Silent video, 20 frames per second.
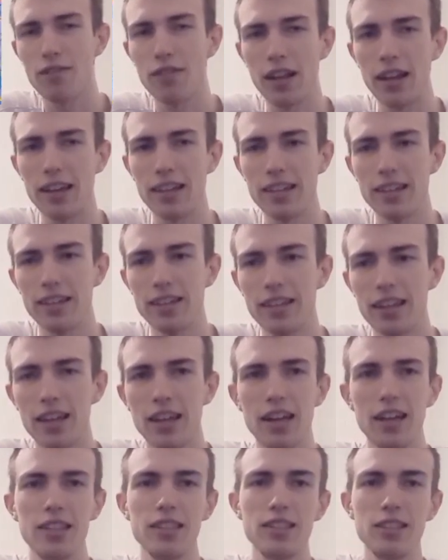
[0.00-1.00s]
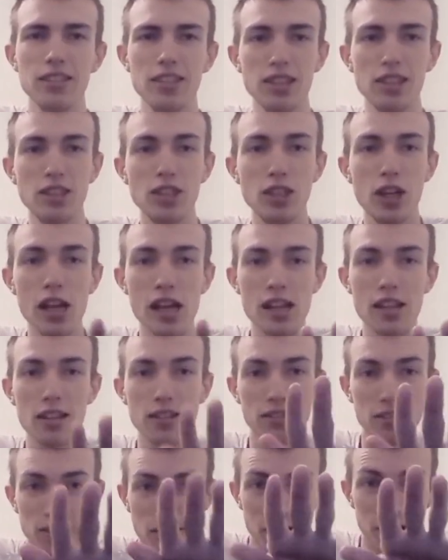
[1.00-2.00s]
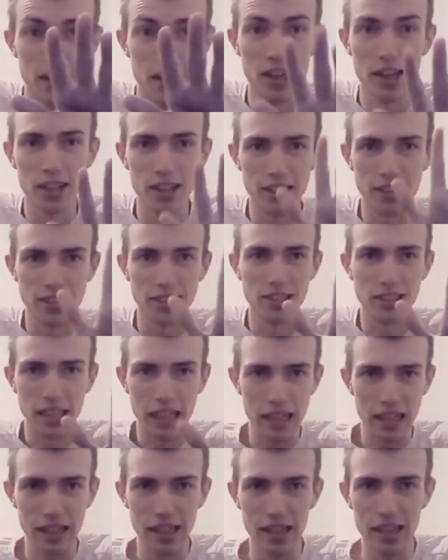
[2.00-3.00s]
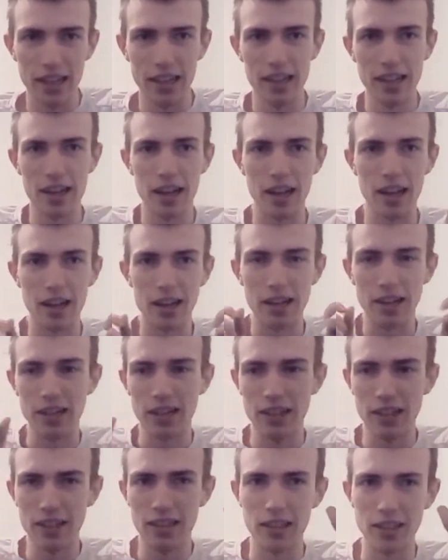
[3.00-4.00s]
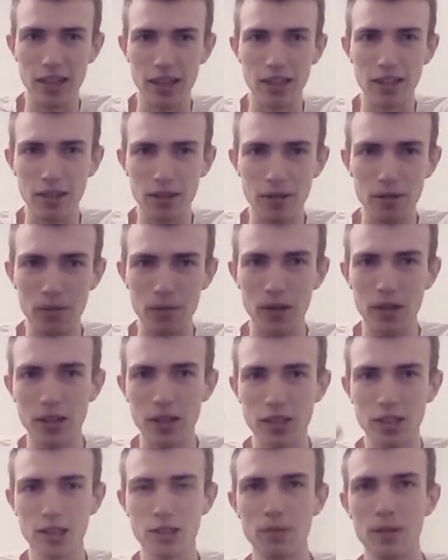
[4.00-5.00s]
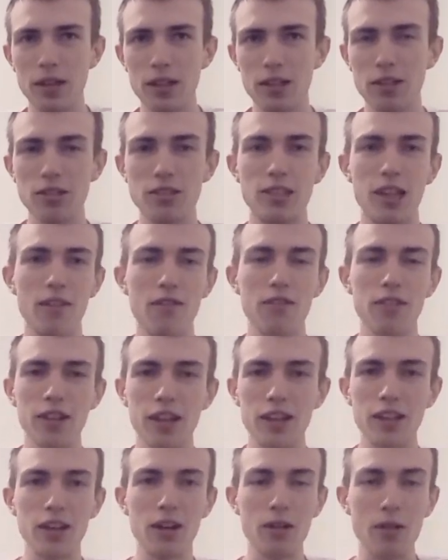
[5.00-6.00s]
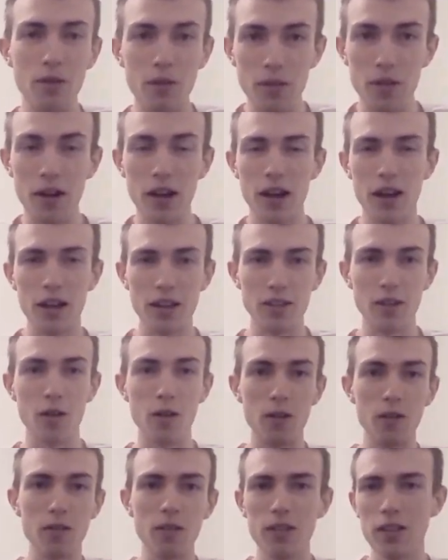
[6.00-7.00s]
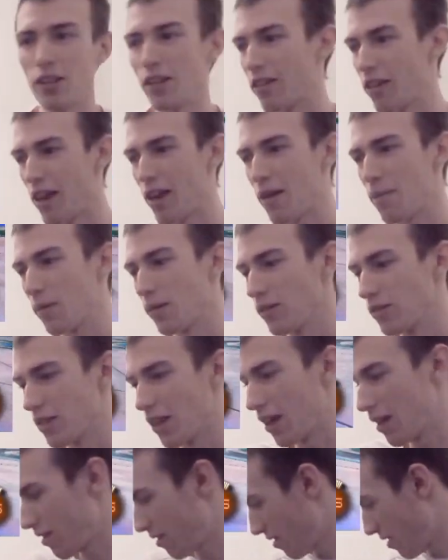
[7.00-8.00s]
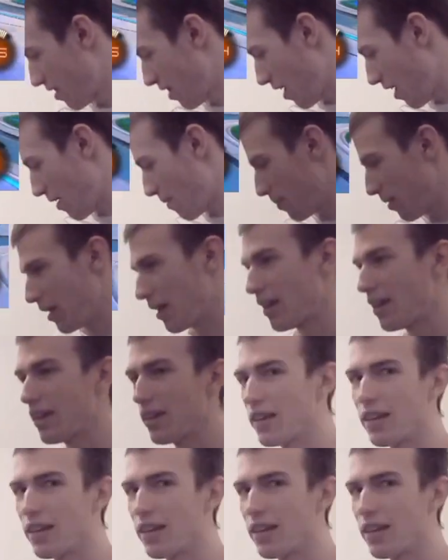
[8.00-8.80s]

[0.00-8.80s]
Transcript: like, I shouldn't say shit. This is a Nintendo Switch. There's definitely no adult gamers that play